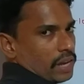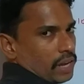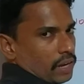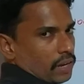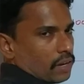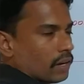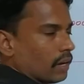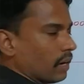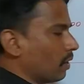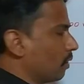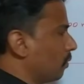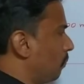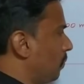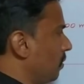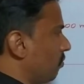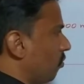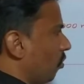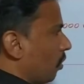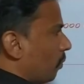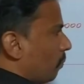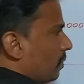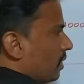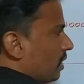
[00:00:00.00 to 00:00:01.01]
A, correct,
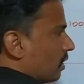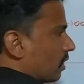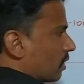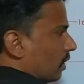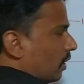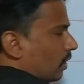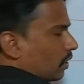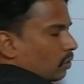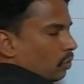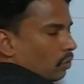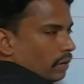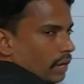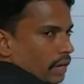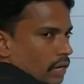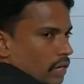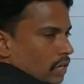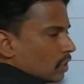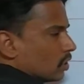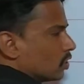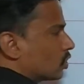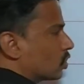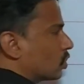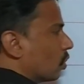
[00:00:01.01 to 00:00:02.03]
before B, correct? Okay.
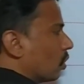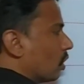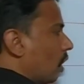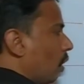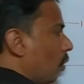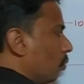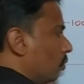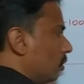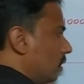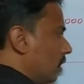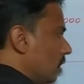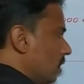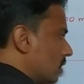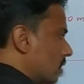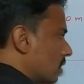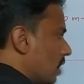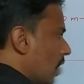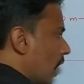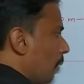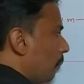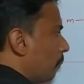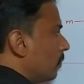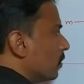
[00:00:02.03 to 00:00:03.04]
So now this
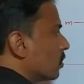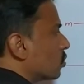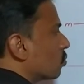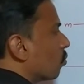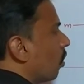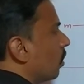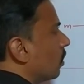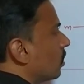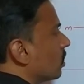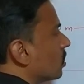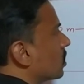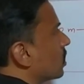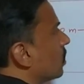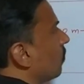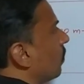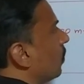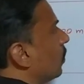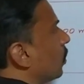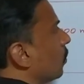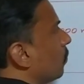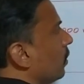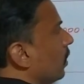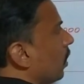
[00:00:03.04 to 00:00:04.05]
gap is what is
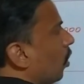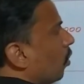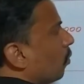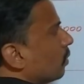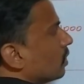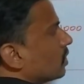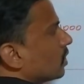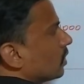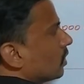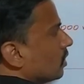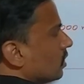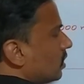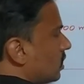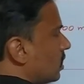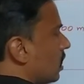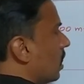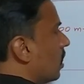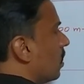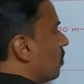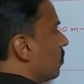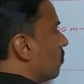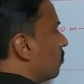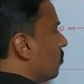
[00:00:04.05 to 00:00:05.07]
given to be how much it is?
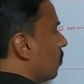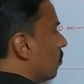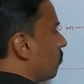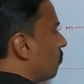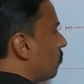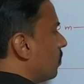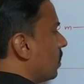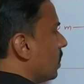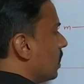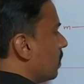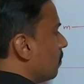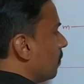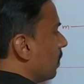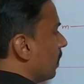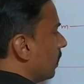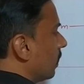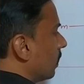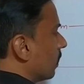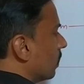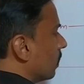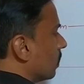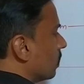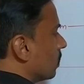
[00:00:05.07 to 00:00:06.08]
50
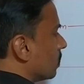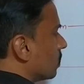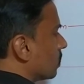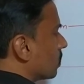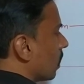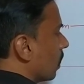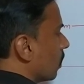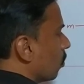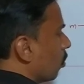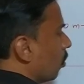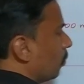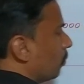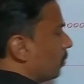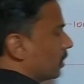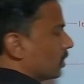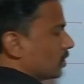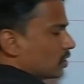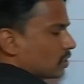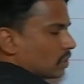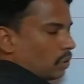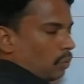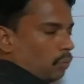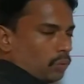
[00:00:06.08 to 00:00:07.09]
meters. I hope it
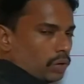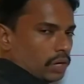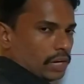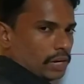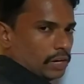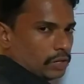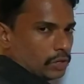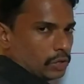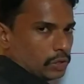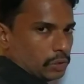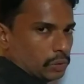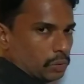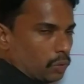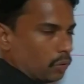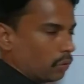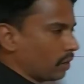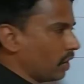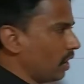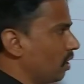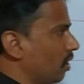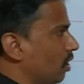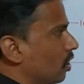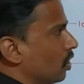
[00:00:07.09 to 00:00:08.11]
is now clear to you.
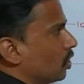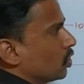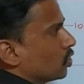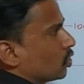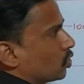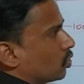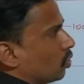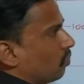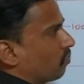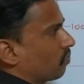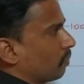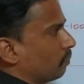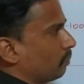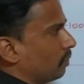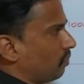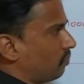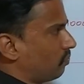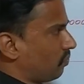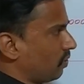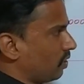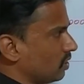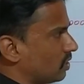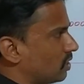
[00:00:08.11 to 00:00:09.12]
Okay. So from the
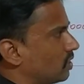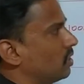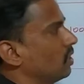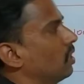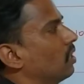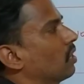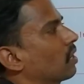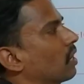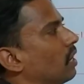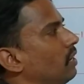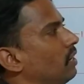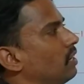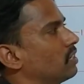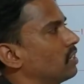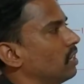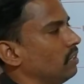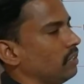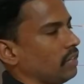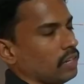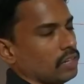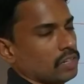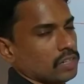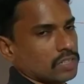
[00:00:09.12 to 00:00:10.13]
first
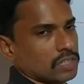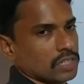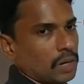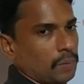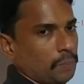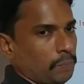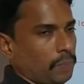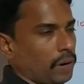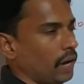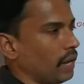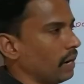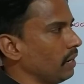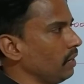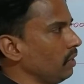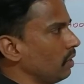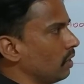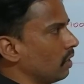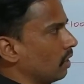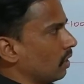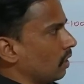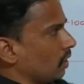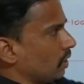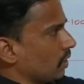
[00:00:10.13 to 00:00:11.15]
condition, they are just comparing
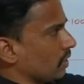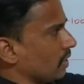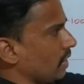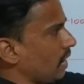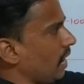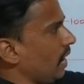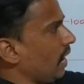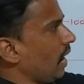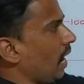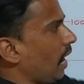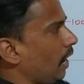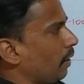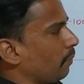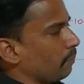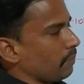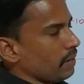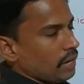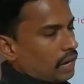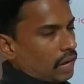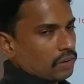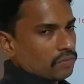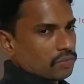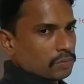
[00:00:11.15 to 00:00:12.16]
A and
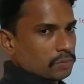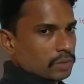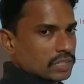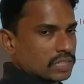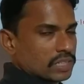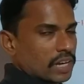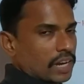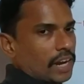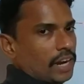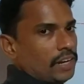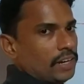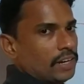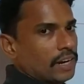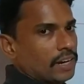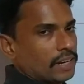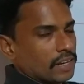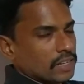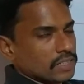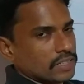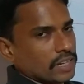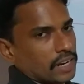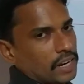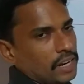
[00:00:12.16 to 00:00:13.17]
B and from the second
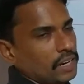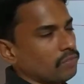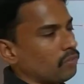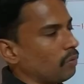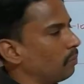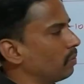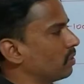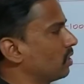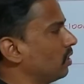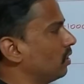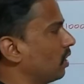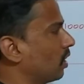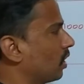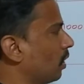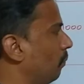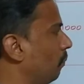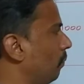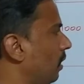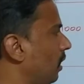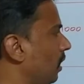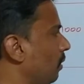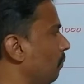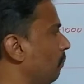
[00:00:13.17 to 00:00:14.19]
data, second information, they are
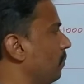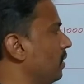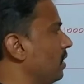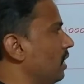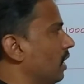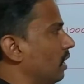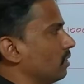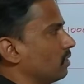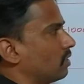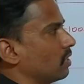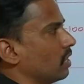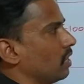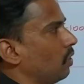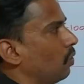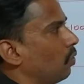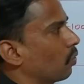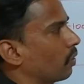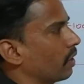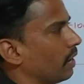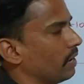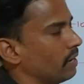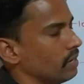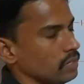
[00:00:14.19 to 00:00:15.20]
comparing B and C.
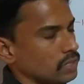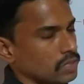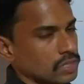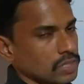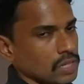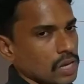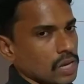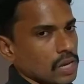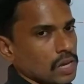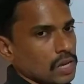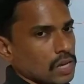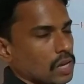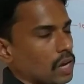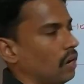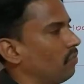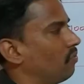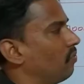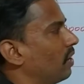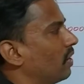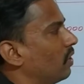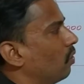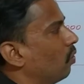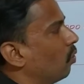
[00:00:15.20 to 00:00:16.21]
Okay. Yes. Yeah,
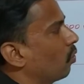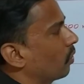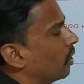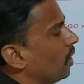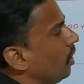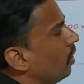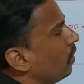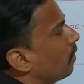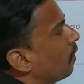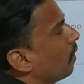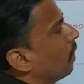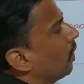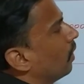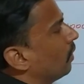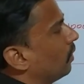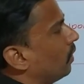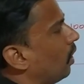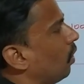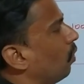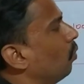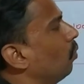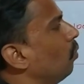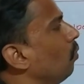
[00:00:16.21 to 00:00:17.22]
fine. Okay.
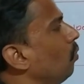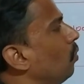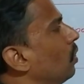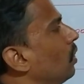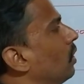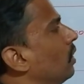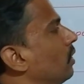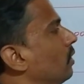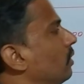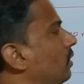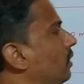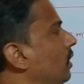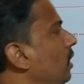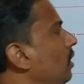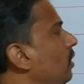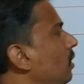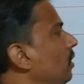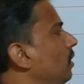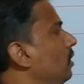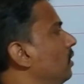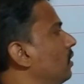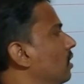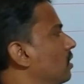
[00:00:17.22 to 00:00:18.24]
Now,
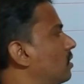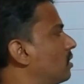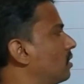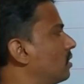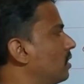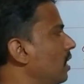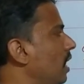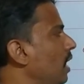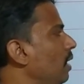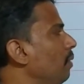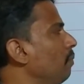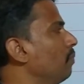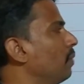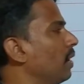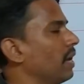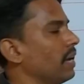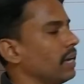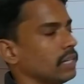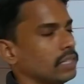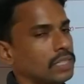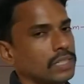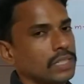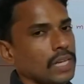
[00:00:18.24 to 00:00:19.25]
then in the same
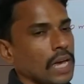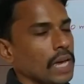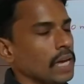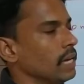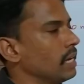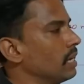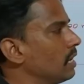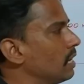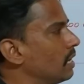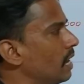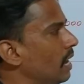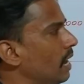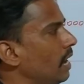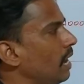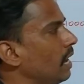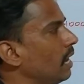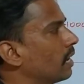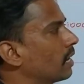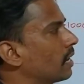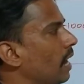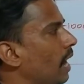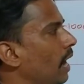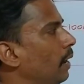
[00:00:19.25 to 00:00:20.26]
race,
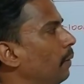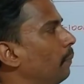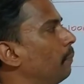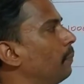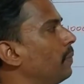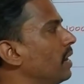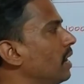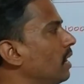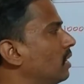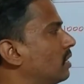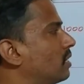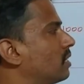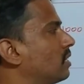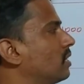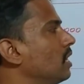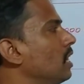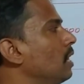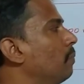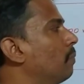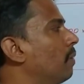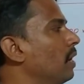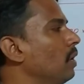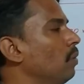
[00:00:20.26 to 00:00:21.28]
a can beat
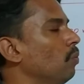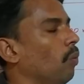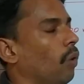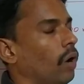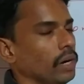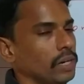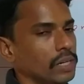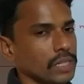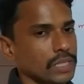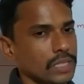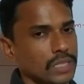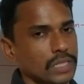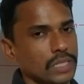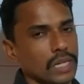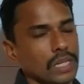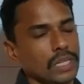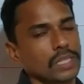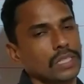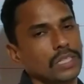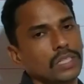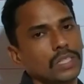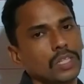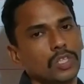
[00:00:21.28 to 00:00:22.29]
C by what
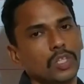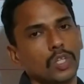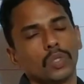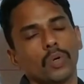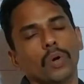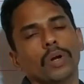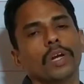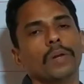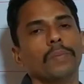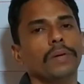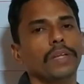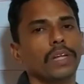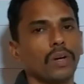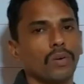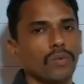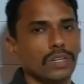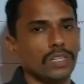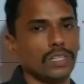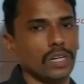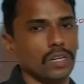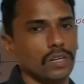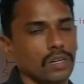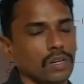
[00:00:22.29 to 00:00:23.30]
distance? This is going to be the
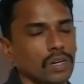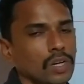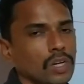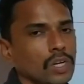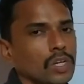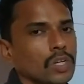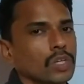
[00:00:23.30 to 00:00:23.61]
question.